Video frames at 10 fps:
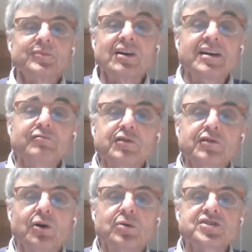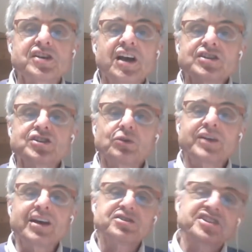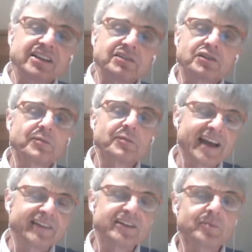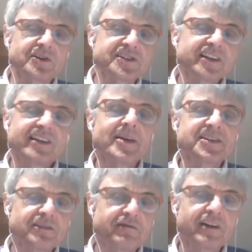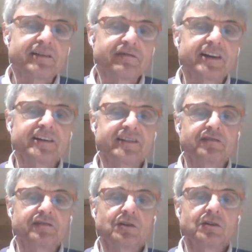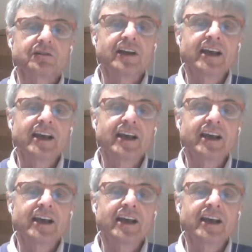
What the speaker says: lymph nodes. So they are shielded from the antibodies, and that makes it very, very difficult.